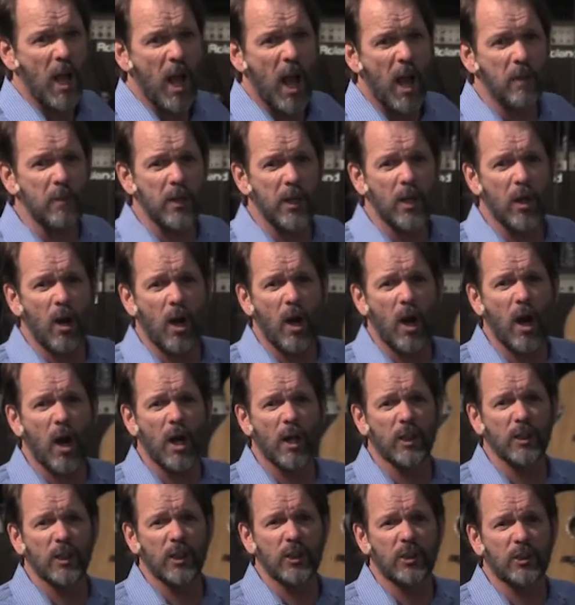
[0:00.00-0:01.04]
I mean a
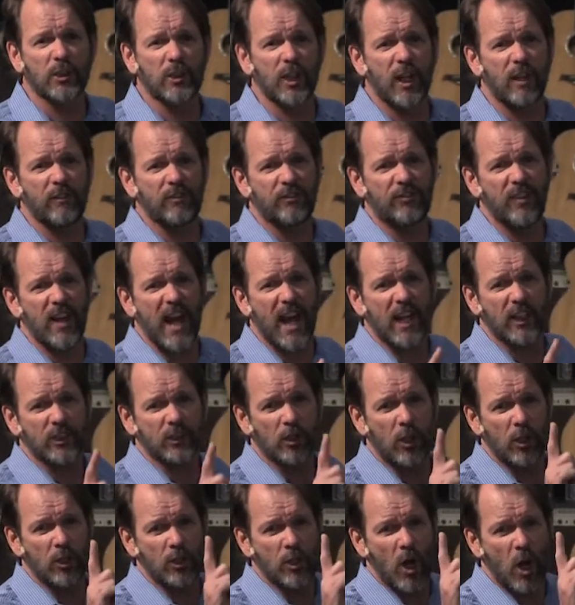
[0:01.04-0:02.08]
heart that's
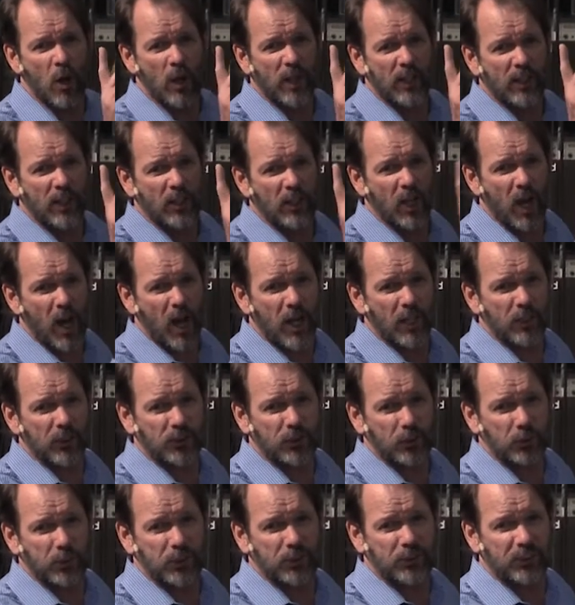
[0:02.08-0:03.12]
steadfast on knowing God
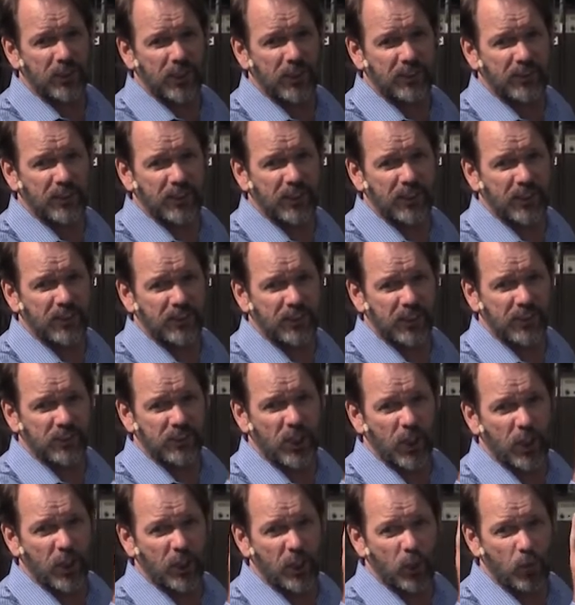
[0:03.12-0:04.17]
is who he says he is, and he's
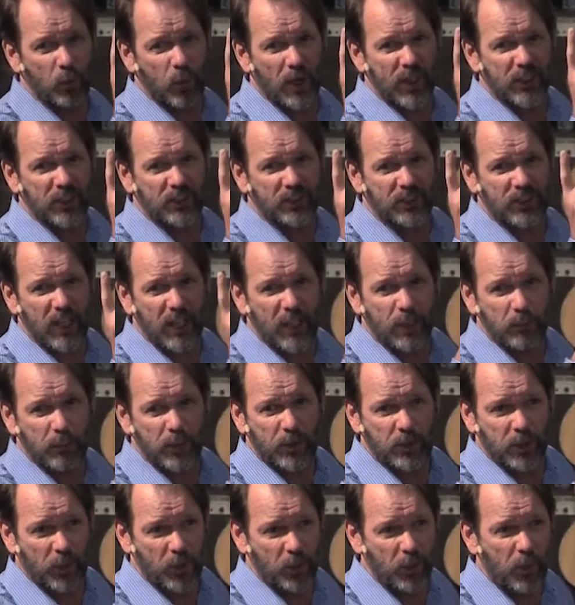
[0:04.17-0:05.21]
going to do what he said he
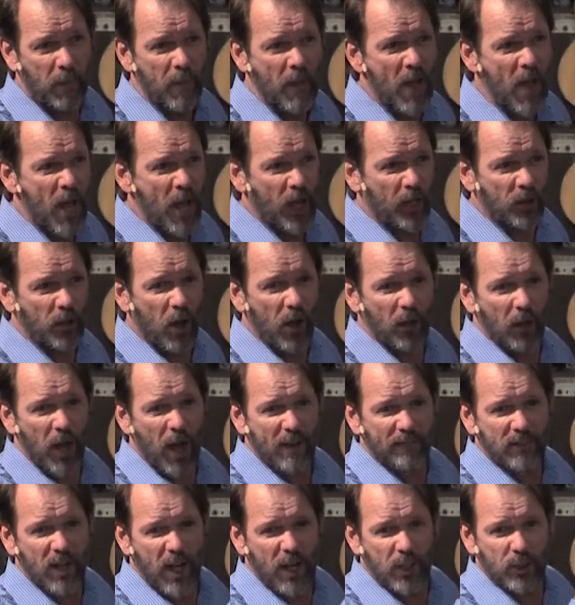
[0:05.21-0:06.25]
would do, and all
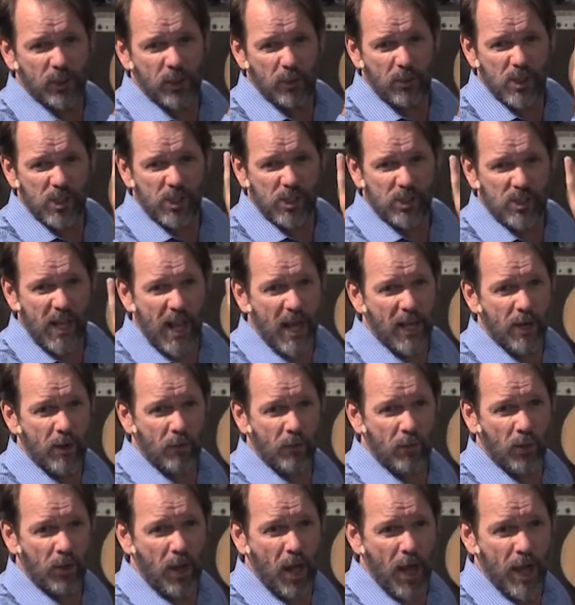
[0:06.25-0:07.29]
I've got to do is stand and
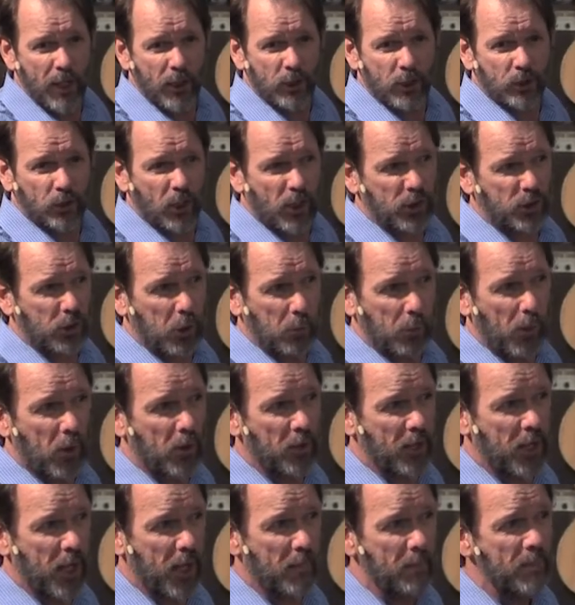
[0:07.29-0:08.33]
rely and trust upon
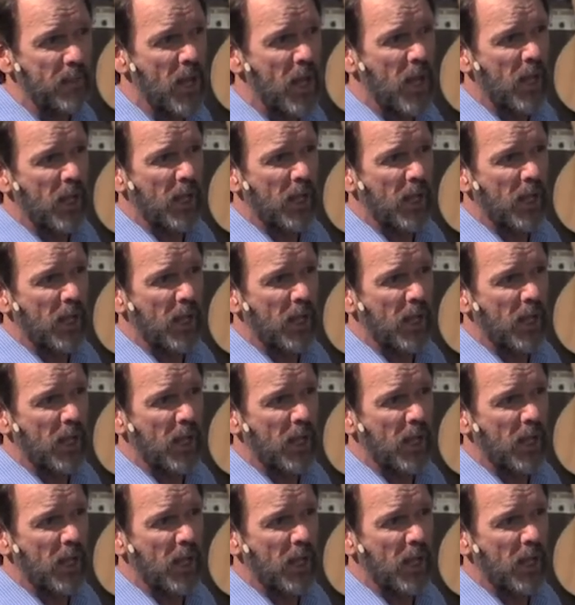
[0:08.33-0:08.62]
him.